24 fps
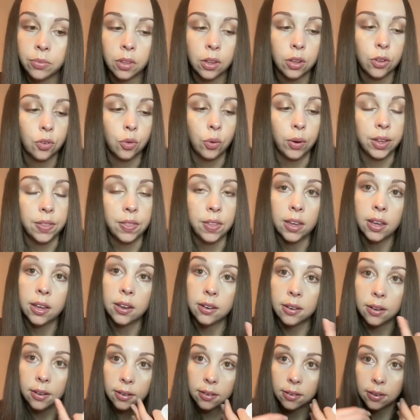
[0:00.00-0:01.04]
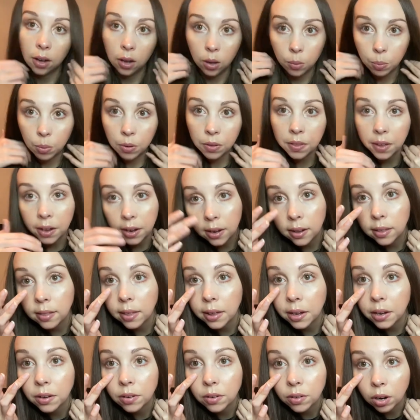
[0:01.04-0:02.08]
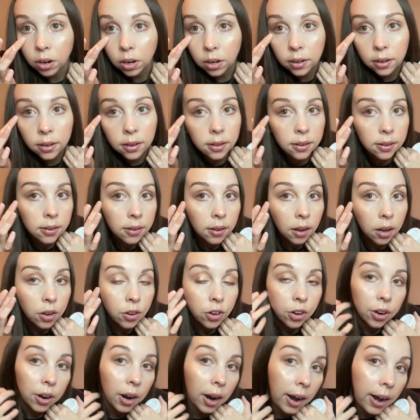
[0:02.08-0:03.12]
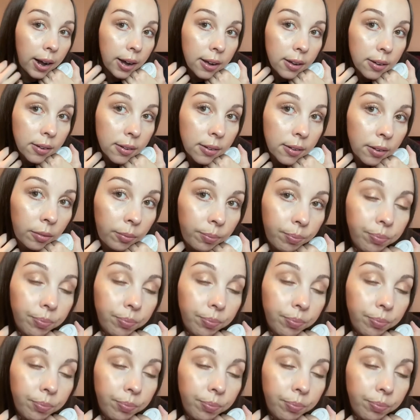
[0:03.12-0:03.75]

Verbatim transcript: So I think it does help with any like darkness under your eyes.